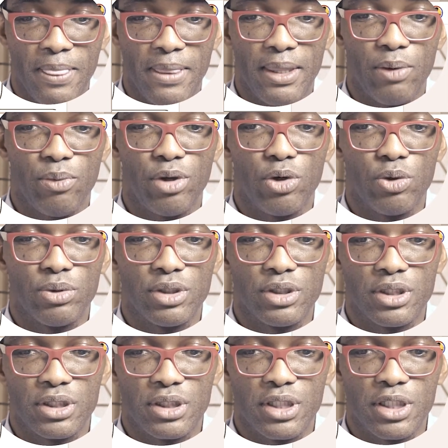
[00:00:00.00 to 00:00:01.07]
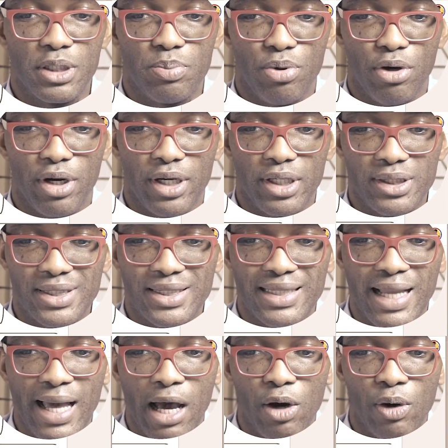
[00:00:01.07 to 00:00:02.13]
there we go, this is this product.
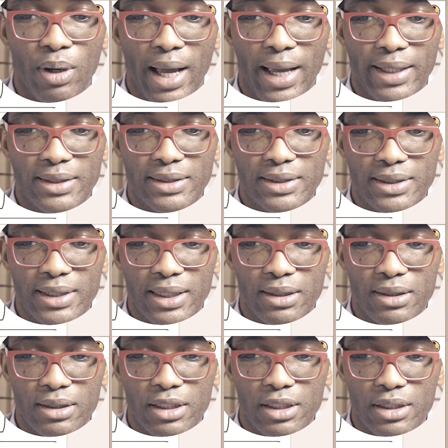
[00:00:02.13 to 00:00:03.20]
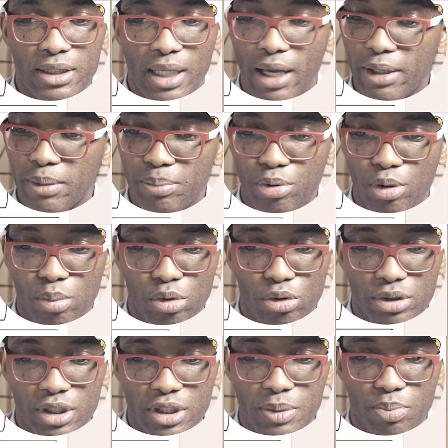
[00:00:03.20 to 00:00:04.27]
Now I can sell this, I can
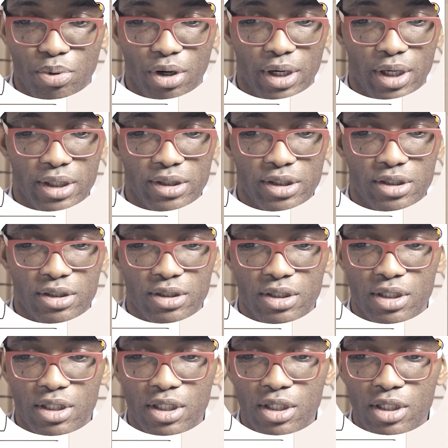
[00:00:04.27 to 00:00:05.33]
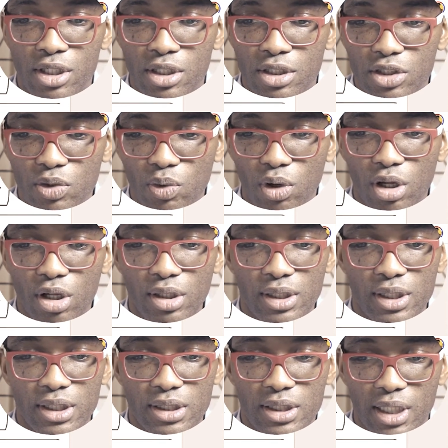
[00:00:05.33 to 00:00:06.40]
promote this product to all
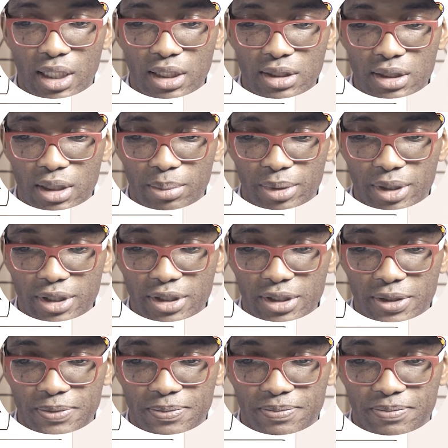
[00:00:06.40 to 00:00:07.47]
these customers